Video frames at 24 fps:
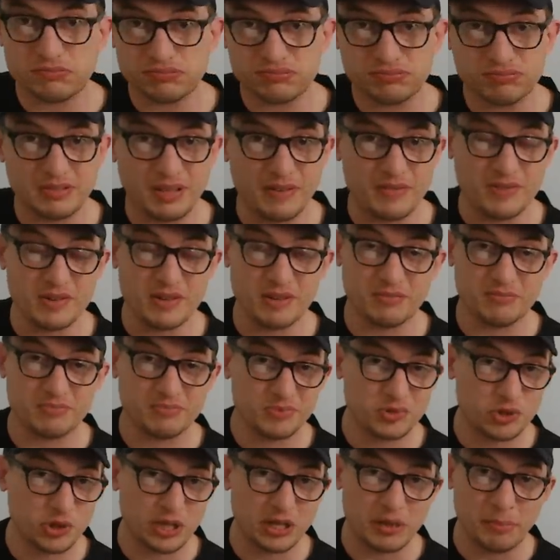if you're
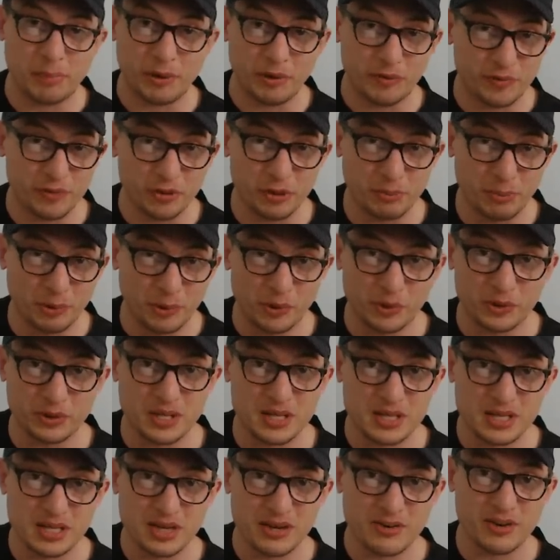trying to pilfer the ball,
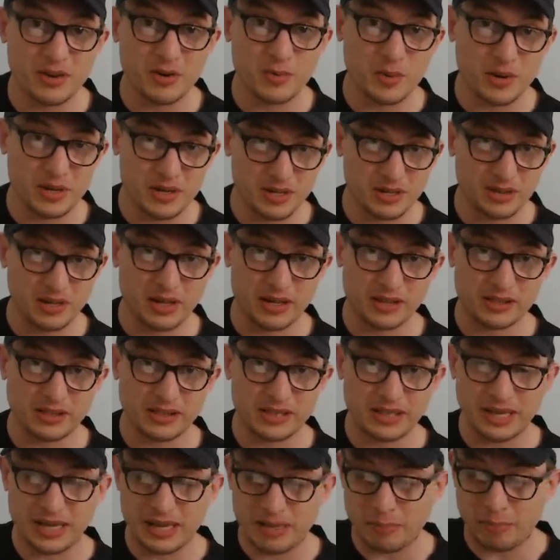it's an area where you're likely to
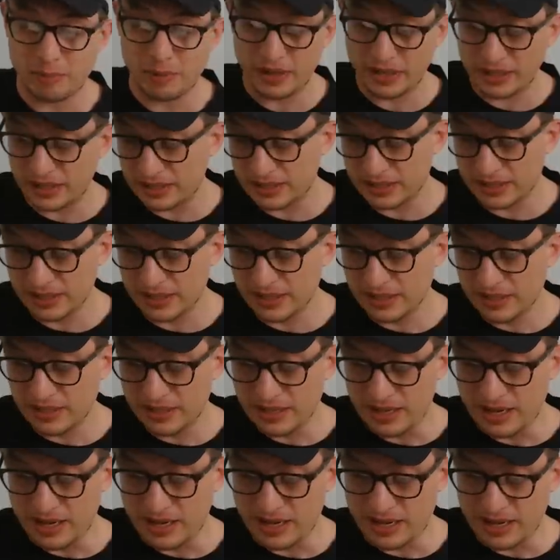get pinged.
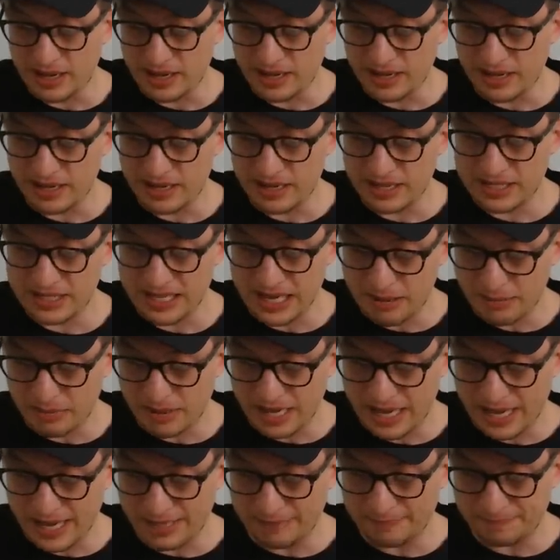Sam
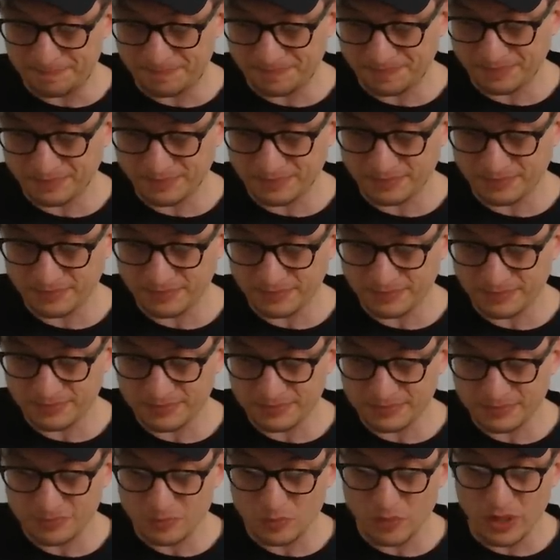Kane
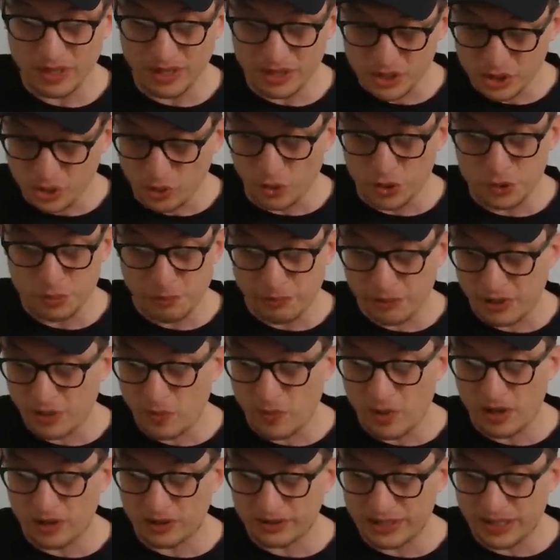scores pretty
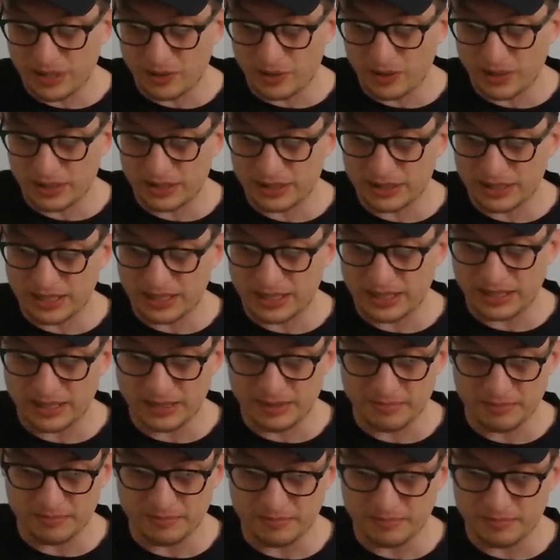well on that one.
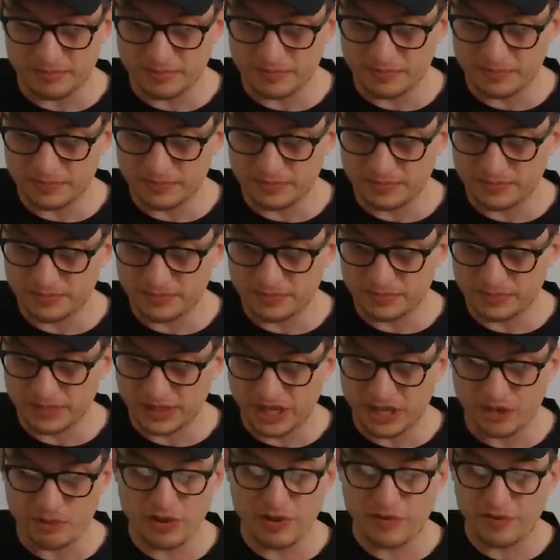
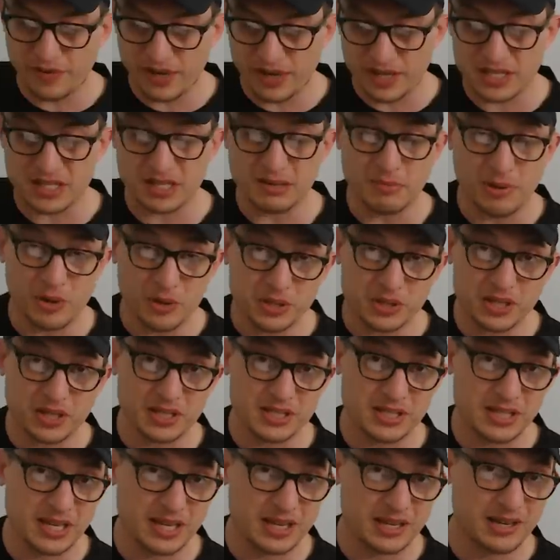Karifi is the most
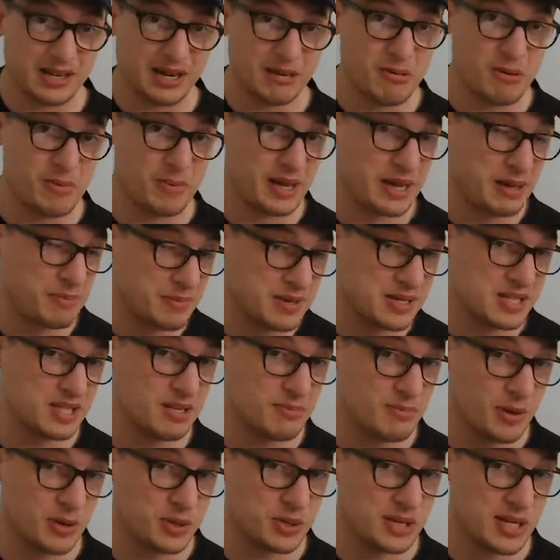conceded guy. Remember, he missed the
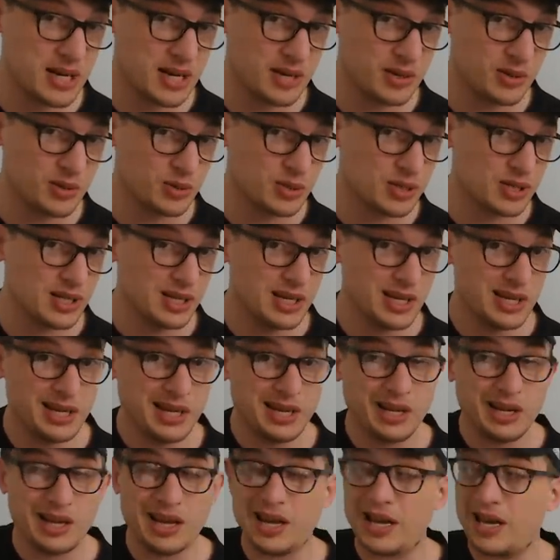most tackles
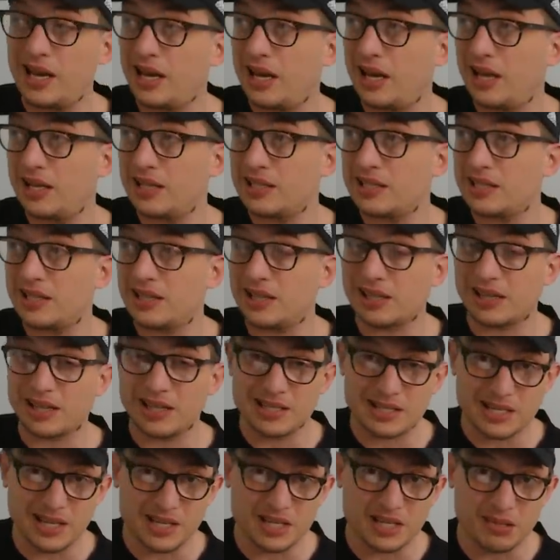and
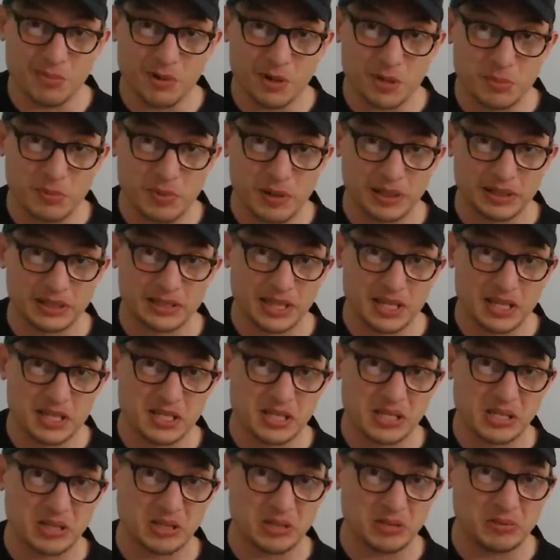concedes the most penalties.
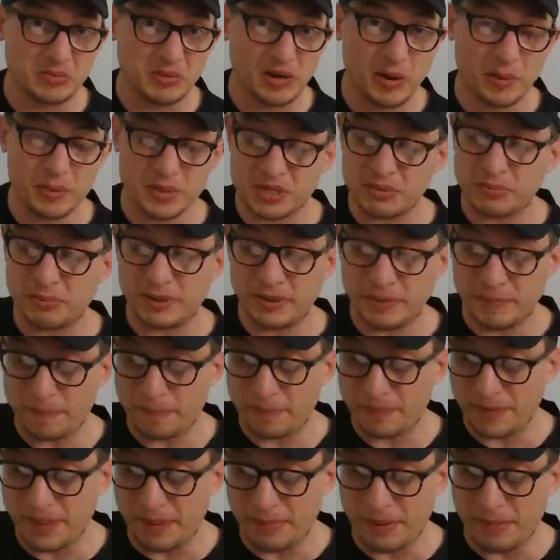So I was a
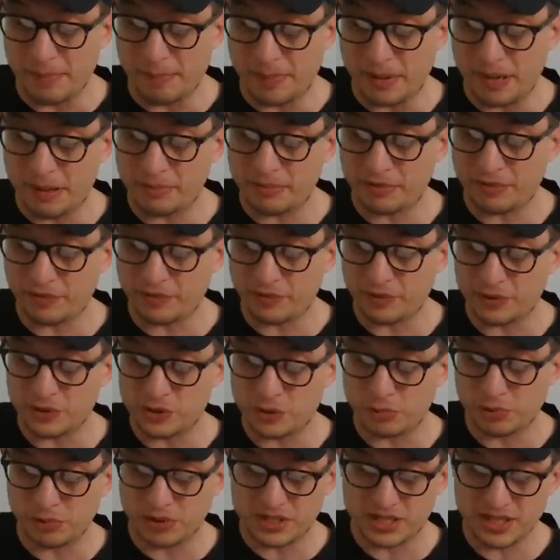bit bummed for
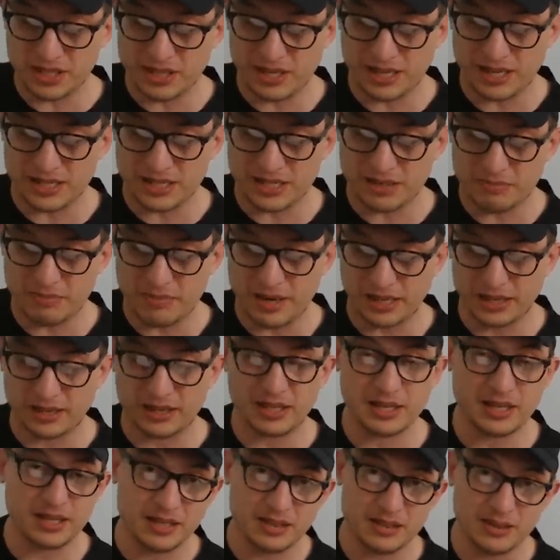Duplessis that he didn't make
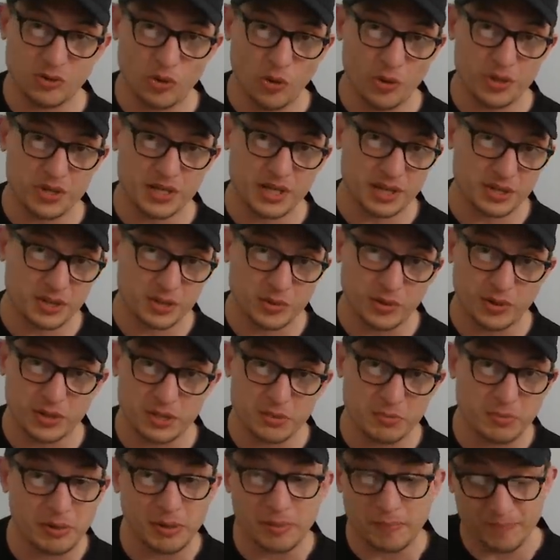the North-South squads.
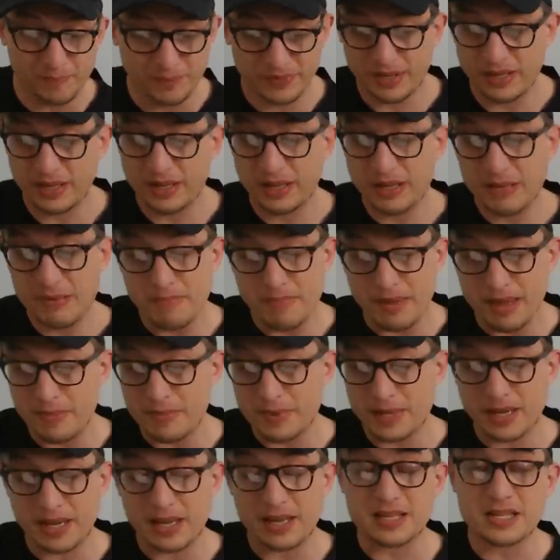But maybe,
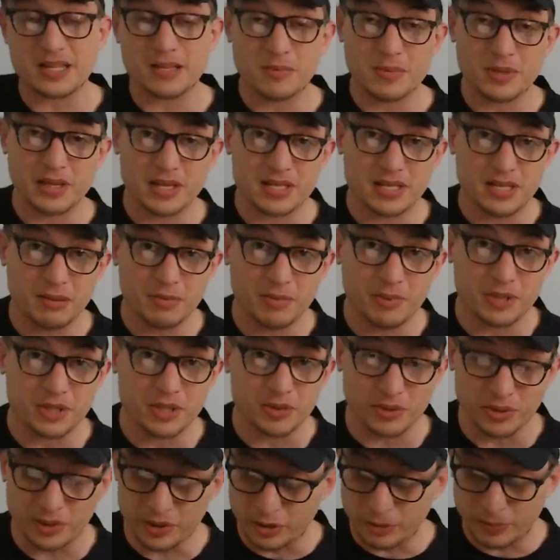again, some of these numbers are
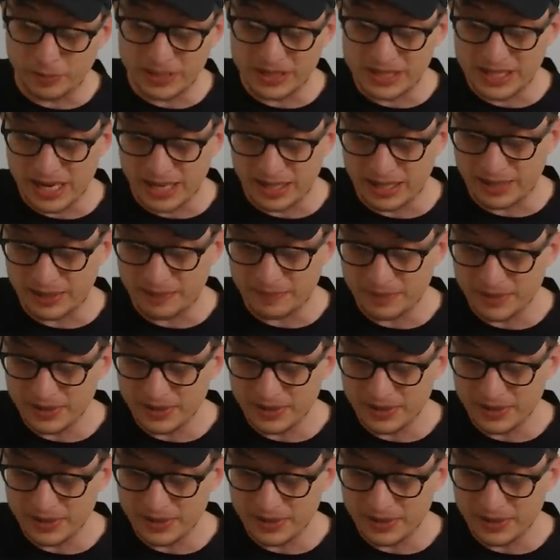a little bit telling.